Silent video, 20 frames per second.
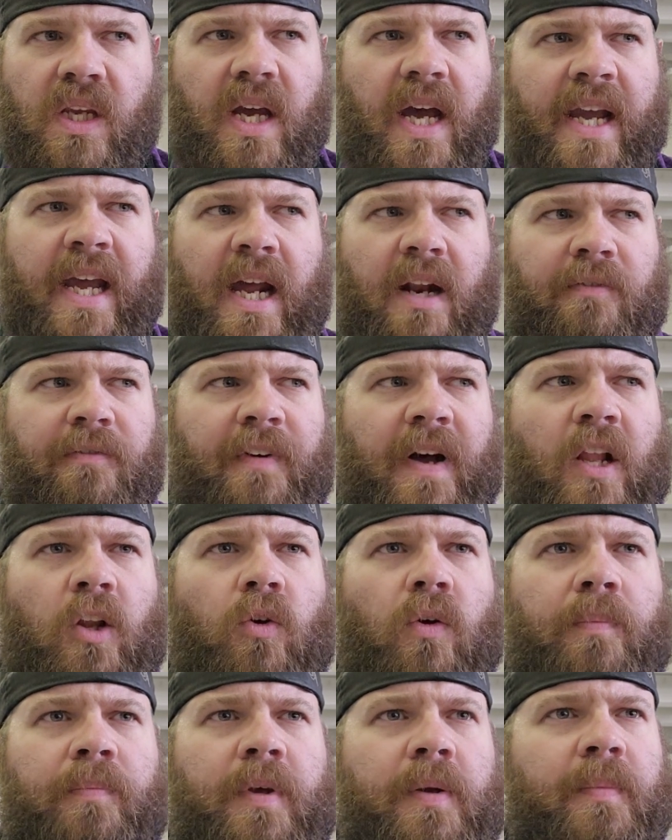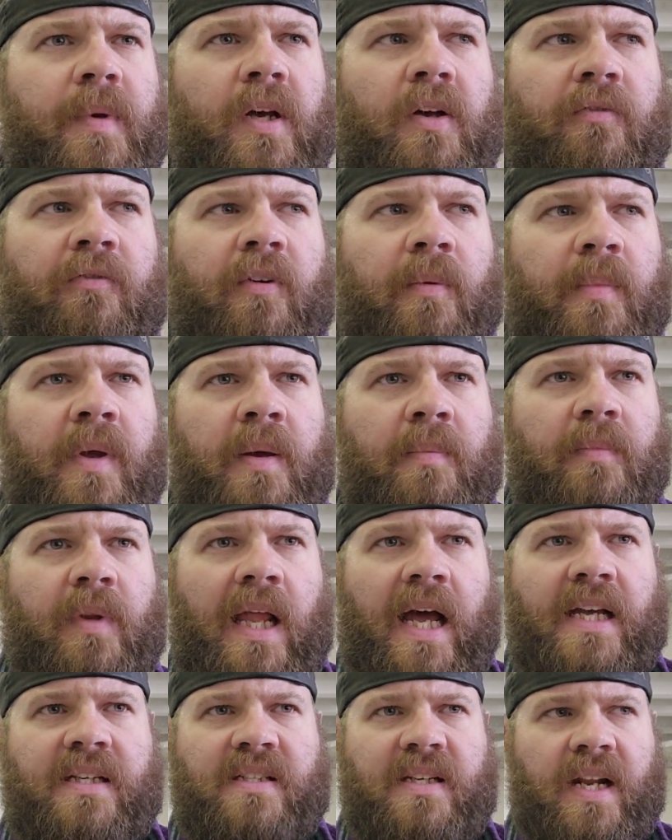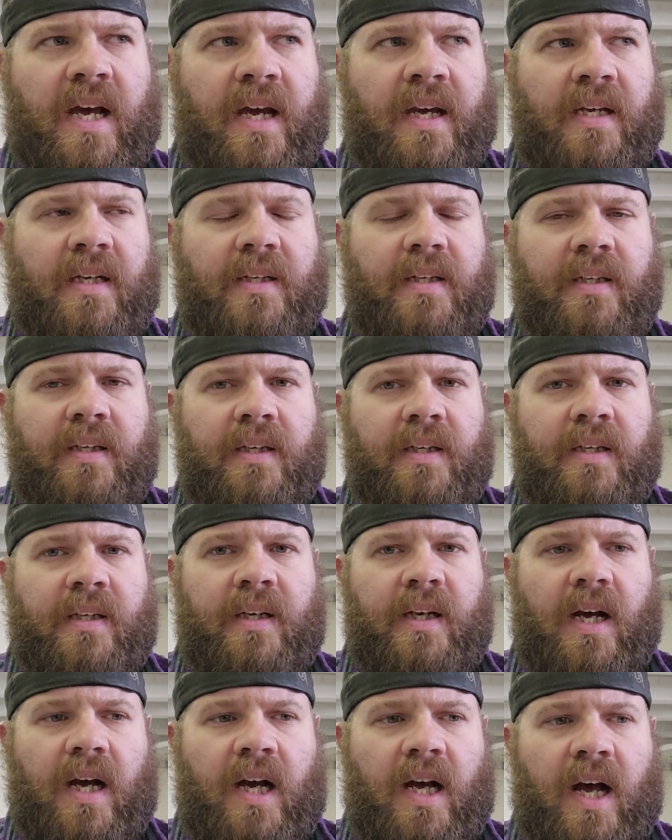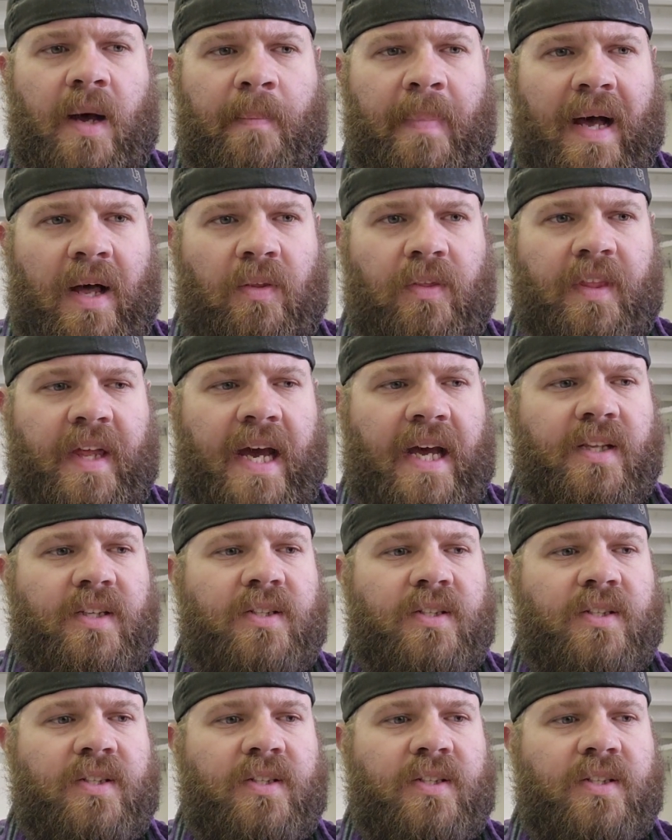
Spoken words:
got a follow-up email from him last night about that.